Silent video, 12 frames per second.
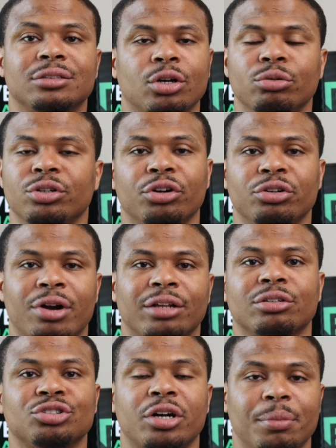So, you know, you're
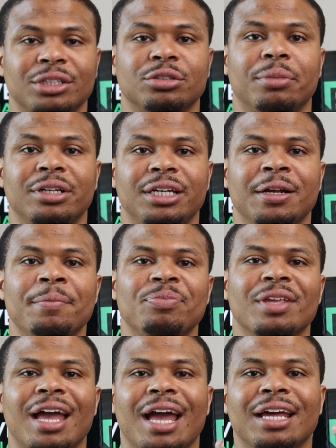out there trying to make some money
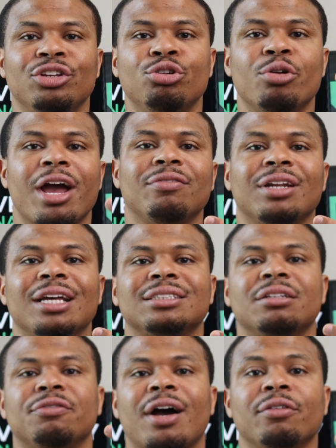and you have less
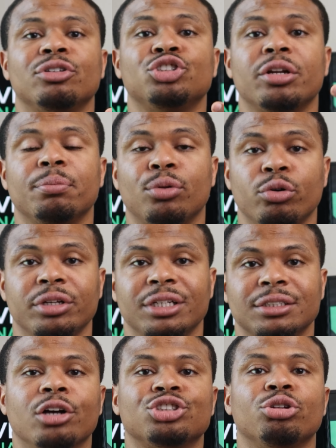than five hundred
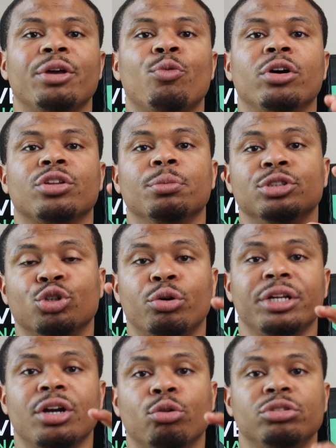employees. Also, they want the
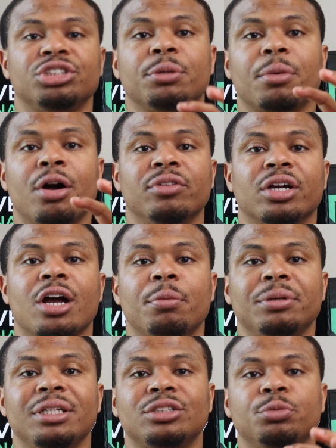majority ownership of the
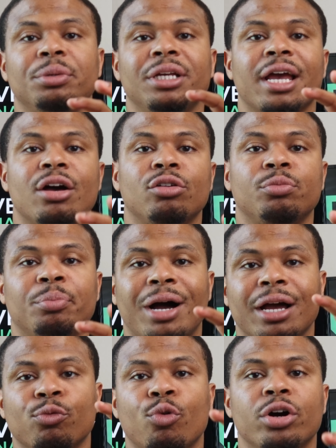company to be held
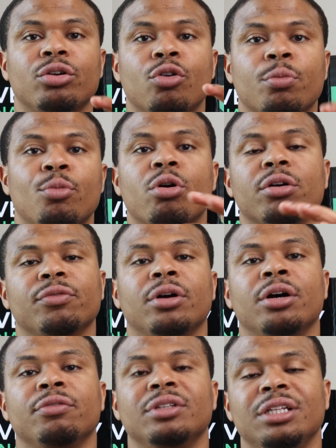by one or more
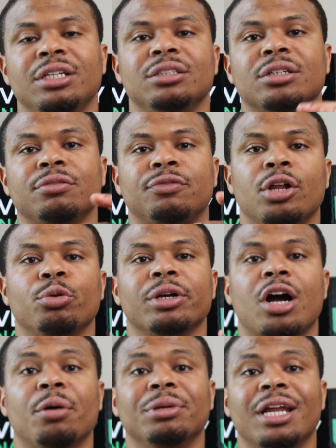of these
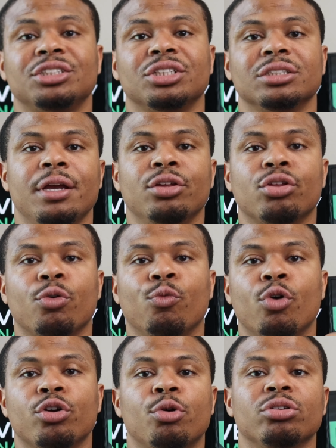following combinations. Either
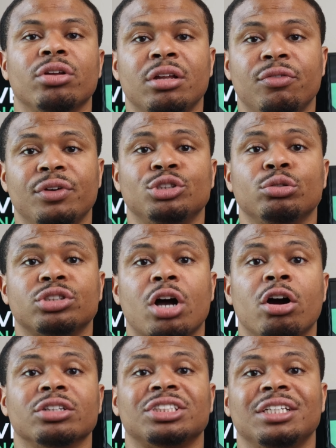one or more of the individuals
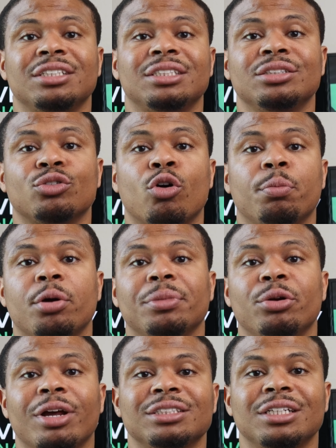are citizens or
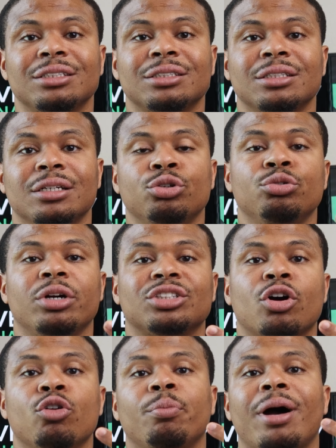permanent residents. Two,
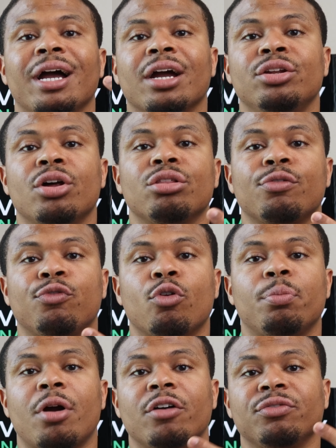it's owned by another
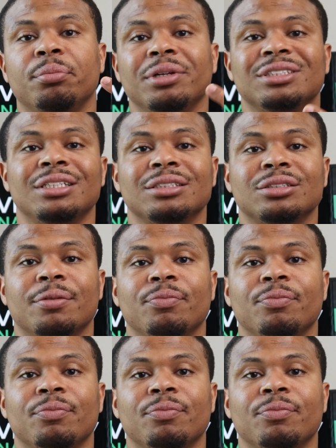for-profit business.